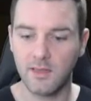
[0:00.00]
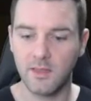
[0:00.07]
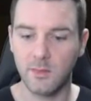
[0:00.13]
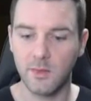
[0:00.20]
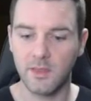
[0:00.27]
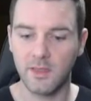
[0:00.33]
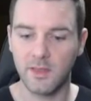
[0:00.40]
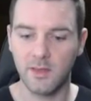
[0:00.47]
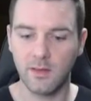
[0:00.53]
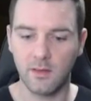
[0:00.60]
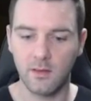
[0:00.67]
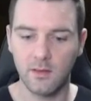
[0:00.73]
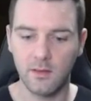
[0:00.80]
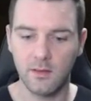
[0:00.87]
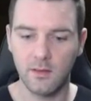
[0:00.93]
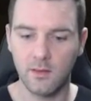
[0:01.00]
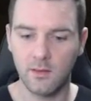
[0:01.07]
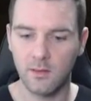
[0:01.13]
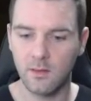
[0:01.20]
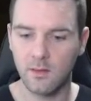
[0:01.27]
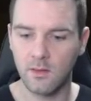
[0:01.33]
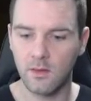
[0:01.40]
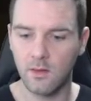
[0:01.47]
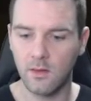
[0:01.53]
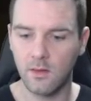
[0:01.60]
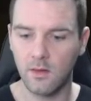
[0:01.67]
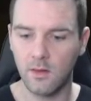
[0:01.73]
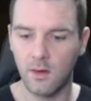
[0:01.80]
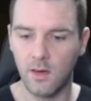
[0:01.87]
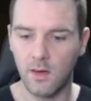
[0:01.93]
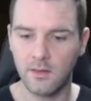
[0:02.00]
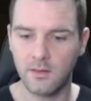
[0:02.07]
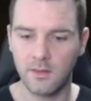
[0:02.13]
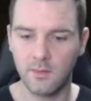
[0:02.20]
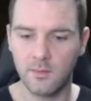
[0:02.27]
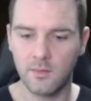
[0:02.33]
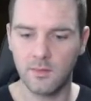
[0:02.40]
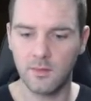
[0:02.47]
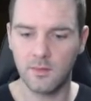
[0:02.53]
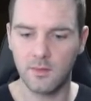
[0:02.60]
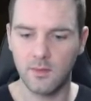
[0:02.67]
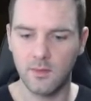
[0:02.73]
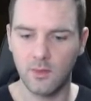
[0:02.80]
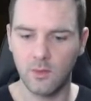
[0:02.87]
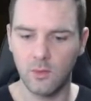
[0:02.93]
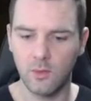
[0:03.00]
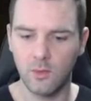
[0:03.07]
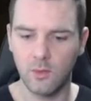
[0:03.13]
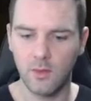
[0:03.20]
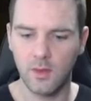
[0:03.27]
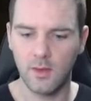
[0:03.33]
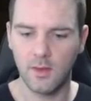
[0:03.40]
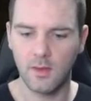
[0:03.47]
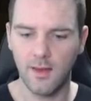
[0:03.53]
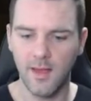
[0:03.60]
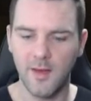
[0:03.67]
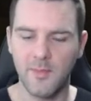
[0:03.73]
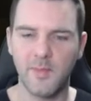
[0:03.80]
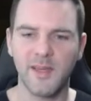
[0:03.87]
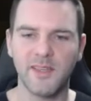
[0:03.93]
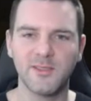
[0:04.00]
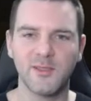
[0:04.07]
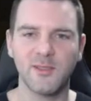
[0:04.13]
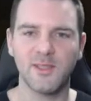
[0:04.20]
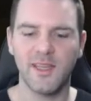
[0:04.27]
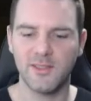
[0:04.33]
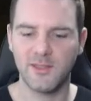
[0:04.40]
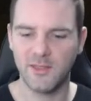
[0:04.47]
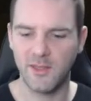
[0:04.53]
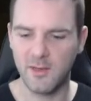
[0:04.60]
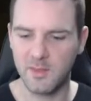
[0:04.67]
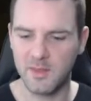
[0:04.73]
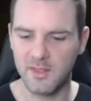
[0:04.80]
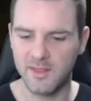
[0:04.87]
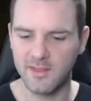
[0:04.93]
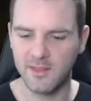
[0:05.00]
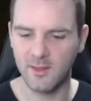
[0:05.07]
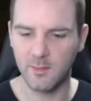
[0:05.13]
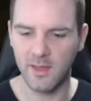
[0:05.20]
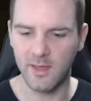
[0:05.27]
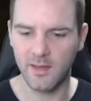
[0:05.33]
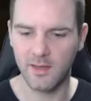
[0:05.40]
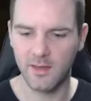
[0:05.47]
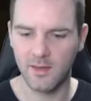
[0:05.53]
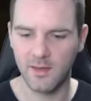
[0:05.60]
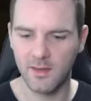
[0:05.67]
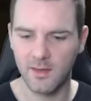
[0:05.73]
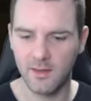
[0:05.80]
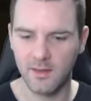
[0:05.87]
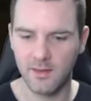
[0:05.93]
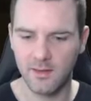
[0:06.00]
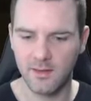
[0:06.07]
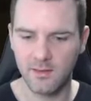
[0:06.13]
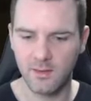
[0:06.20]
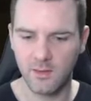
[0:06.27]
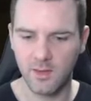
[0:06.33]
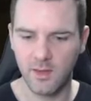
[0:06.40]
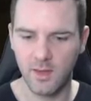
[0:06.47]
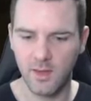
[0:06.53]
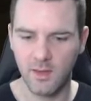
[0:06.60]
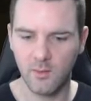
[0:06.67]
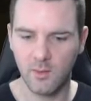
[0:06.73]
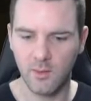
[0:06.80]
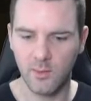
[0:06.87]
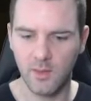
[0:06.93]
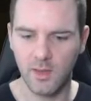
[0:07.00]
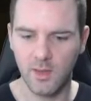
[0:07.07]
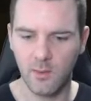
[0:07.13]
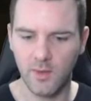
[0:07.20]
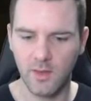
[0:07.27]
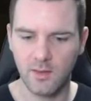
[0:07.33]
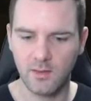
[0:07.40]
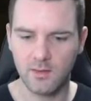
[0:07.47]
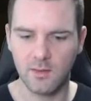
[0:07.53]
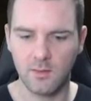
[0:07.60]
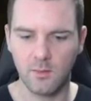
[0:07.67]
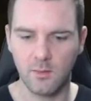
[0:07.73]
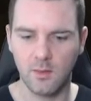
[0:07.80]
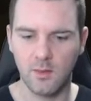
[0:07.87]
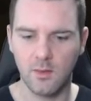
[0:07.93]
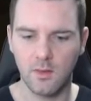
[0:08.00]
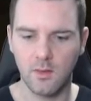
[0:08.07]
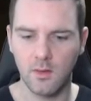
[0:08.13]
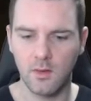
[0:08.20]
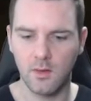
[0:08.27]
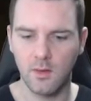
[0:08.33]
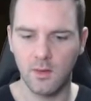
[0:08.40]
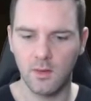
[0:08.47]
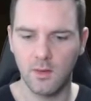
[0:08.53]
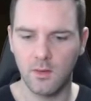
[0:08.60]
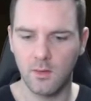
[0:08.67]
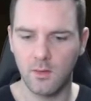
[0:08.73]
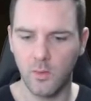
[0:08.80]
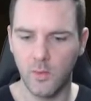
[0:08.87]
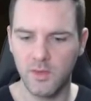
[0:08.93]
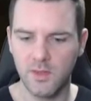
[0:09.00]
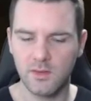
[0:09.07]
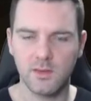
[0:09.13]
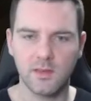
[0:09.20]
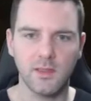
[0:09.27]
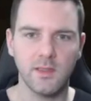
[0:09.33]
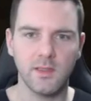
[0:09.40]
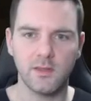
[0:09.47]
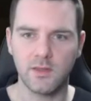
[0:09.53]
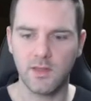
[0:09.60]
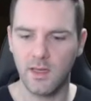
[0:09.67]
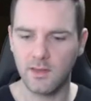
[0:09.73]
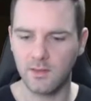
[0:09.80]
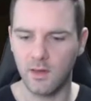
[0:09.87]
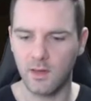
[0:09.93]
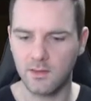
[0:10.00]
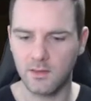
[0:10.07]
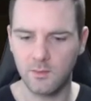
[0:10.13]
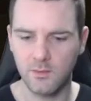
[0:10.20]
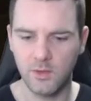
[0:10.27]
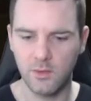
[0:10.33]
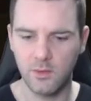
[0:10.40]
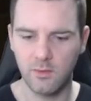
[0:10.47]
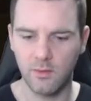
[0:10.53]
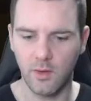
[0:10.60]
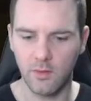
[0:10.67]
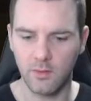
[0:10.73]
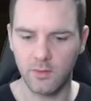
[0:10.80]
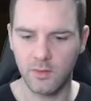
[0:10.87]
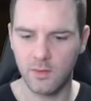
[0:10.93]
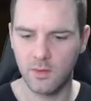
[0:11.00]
of material. Awesome. No epics or legendary material, but that's okay. And what do we get? We got some witches lineage. That's awesome. 2 of those.